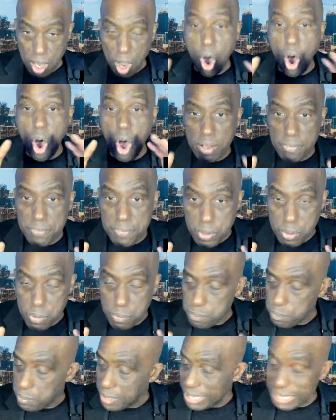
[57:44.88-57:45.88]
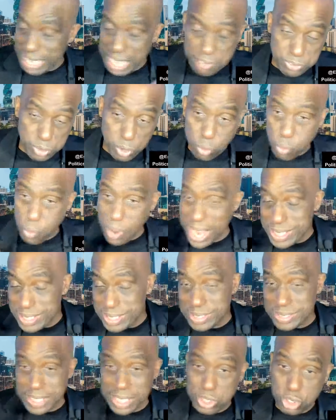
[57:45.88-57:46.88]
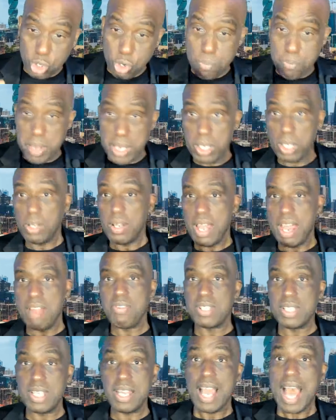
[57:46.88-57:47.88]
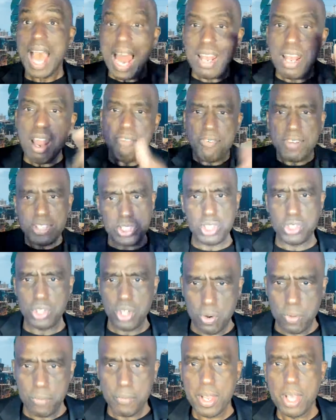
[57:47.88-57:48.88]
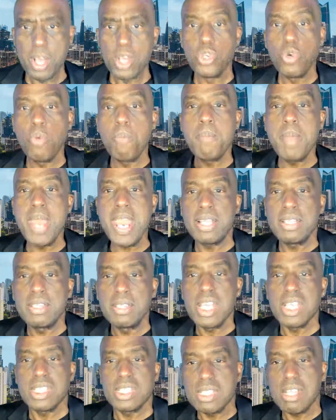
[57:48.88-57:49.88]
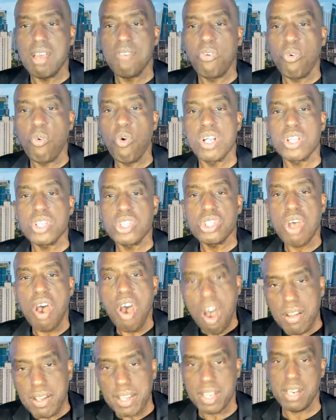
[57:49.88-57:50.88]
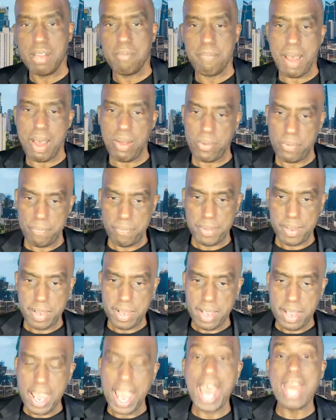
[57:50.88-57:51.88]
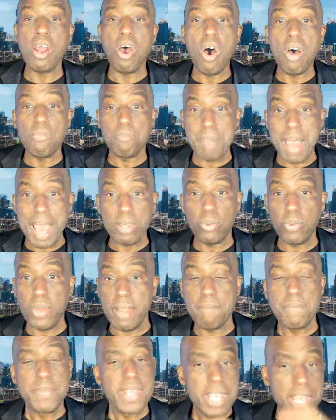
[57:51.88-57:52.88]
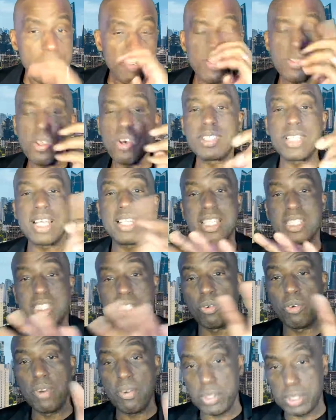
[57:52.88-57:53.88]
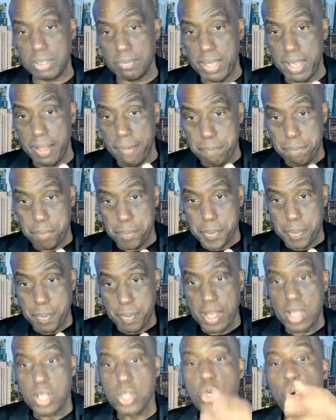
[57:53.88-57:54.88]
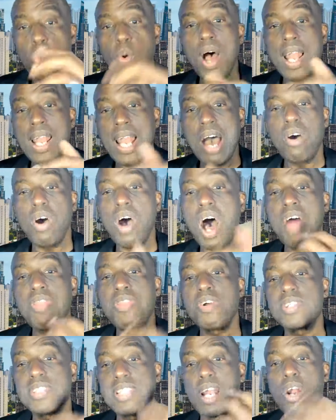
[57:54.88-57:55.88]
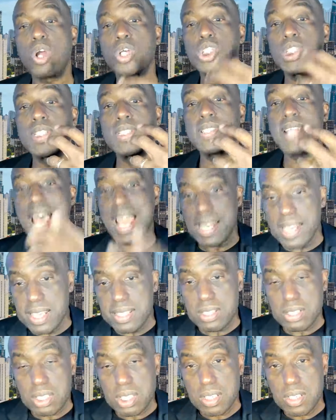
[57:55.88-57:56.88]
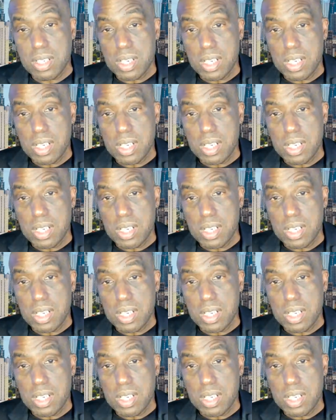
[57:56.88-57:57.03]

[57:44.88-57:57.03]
All of you. Left, right, center, middle, everything. Love what you do. You make this stuff worth talking about. And by the way, even those that disagree with me, you allow others that are silent